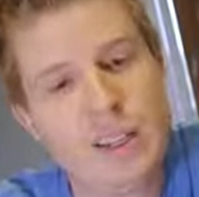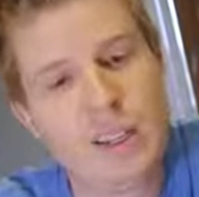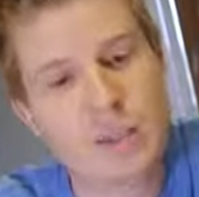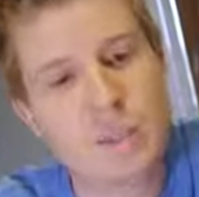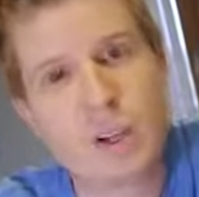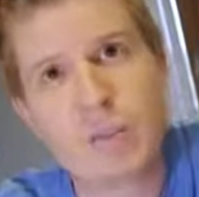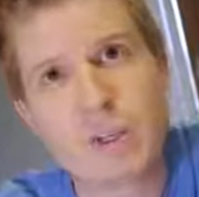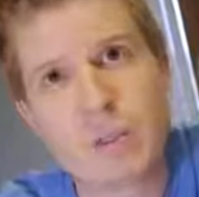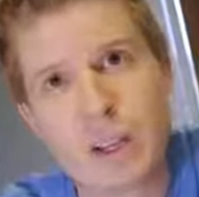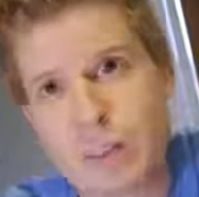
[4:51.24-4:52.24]
it's much,
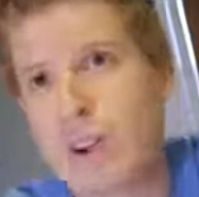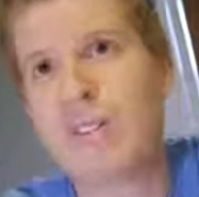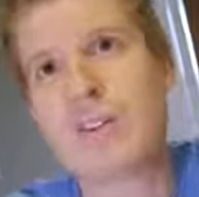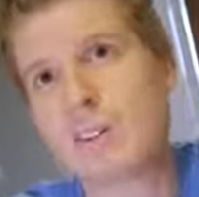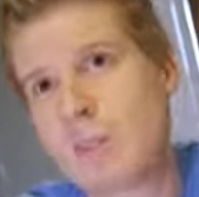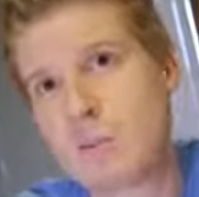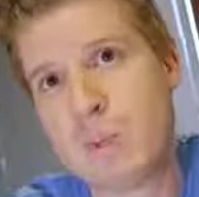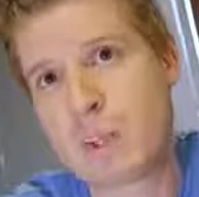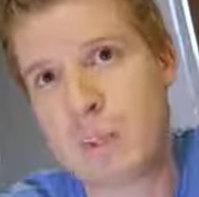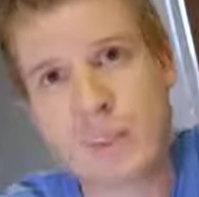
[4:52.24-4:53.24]
much bigger, 500 times
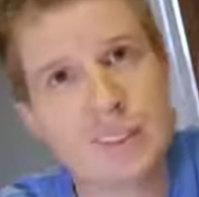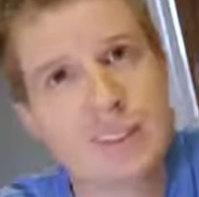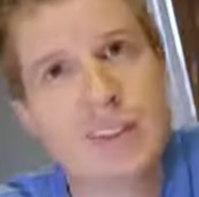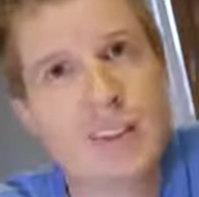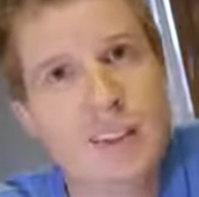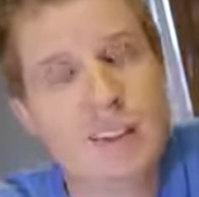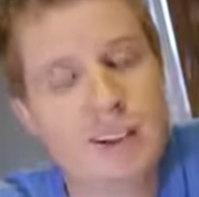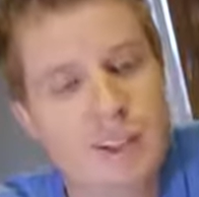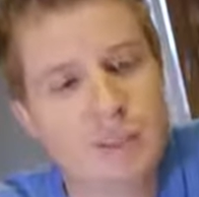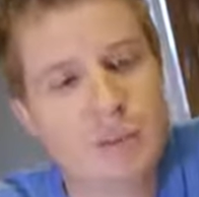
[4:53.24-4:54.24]
bigger.
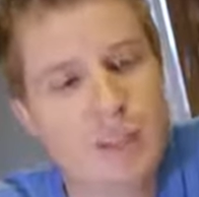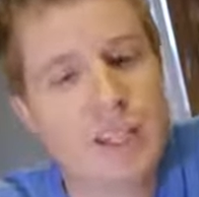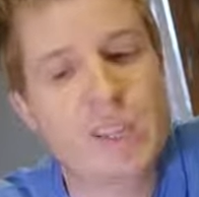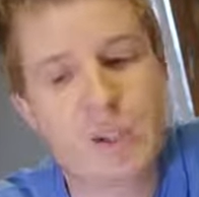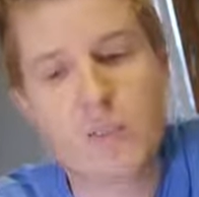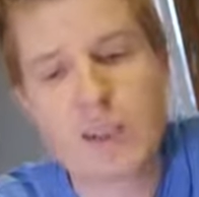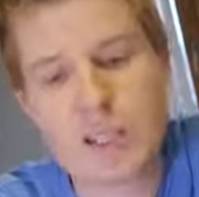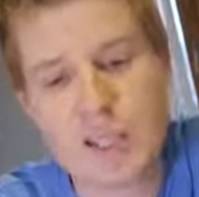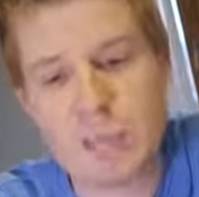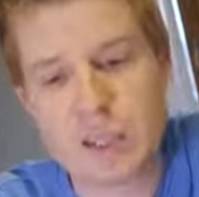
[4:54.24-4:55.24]
And that sort of makes
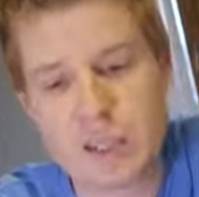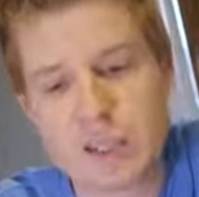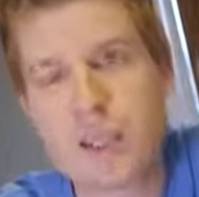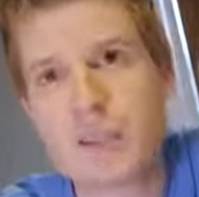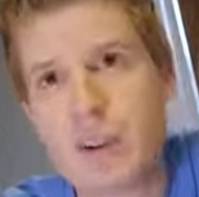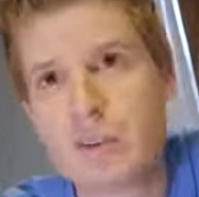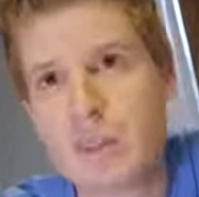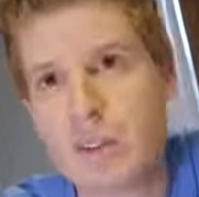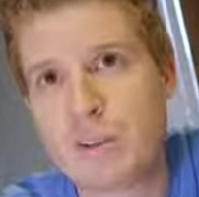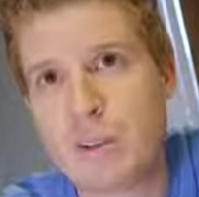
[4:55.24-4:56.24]
sense because
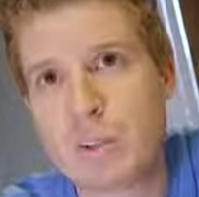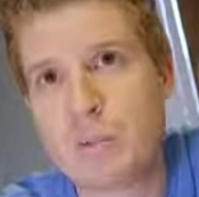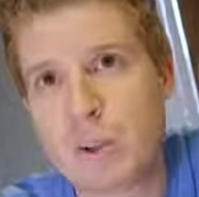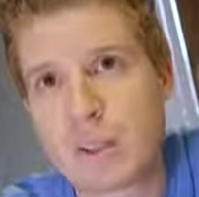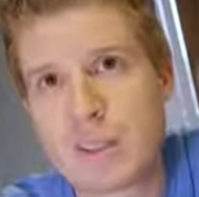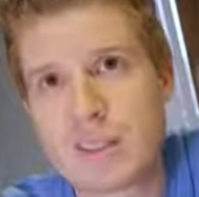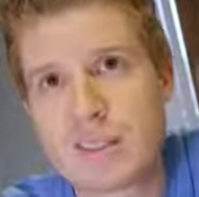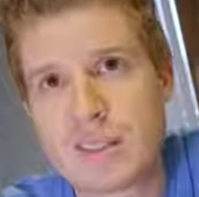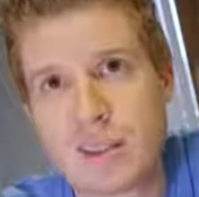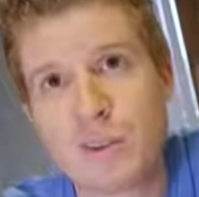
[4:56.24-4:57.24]
95% of Facebook is
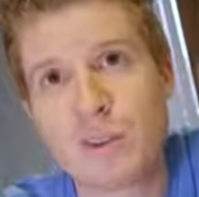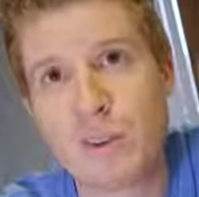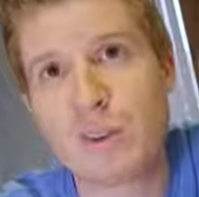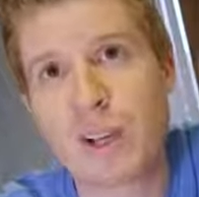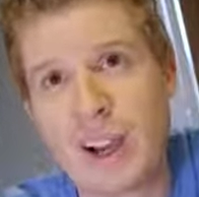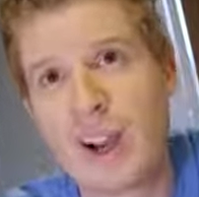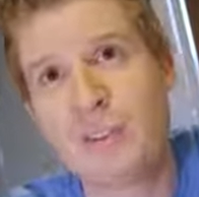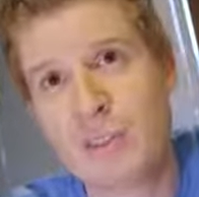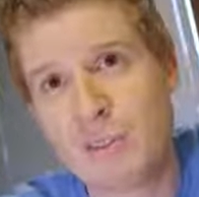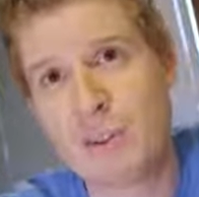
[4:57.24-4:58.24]
stuff you look at
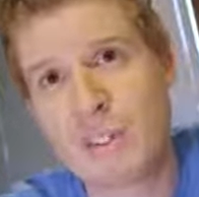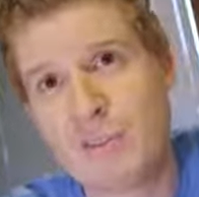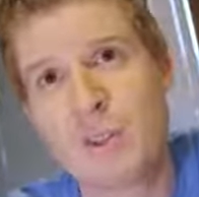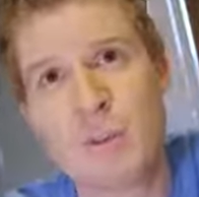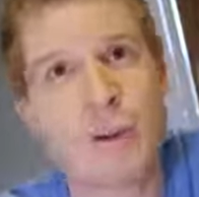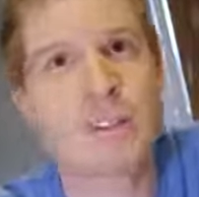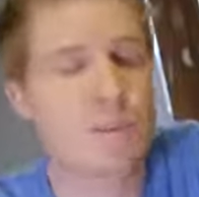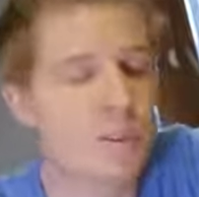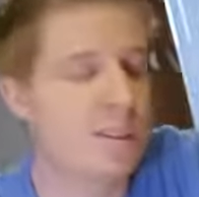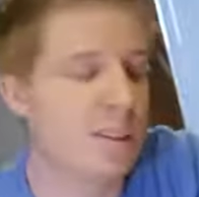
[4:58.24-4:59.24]
after you've logged in with your
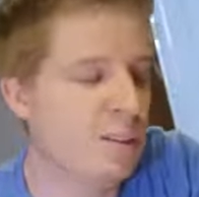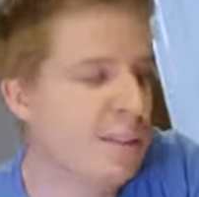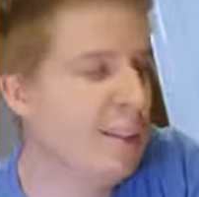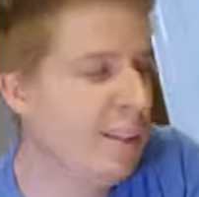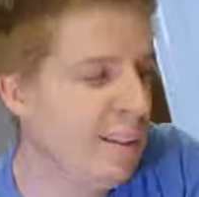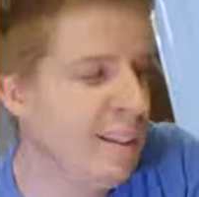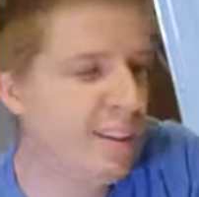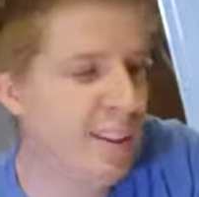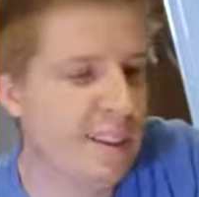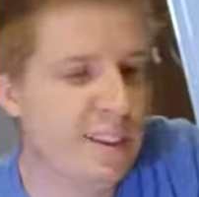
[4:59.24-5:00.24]
password. So
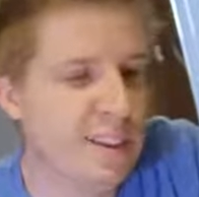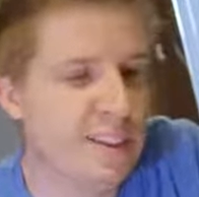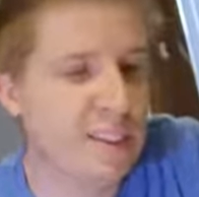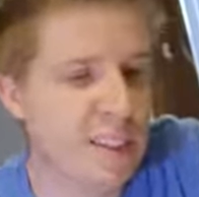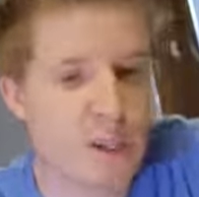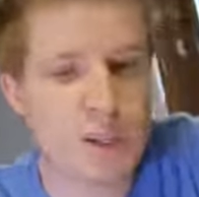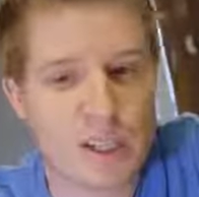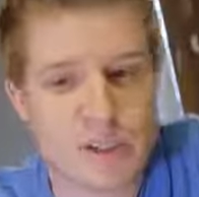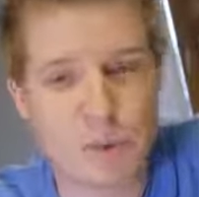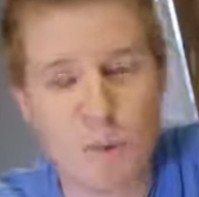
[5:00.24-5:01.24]
There's only
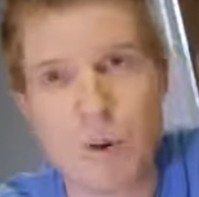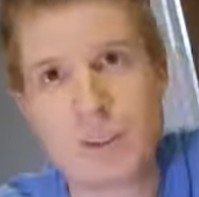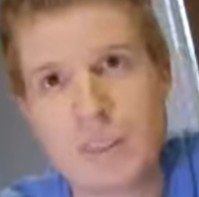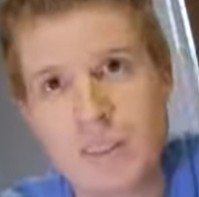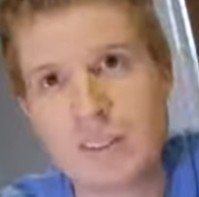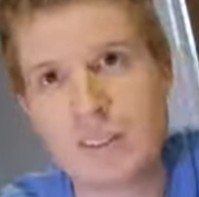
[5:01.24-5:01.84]
a small portion that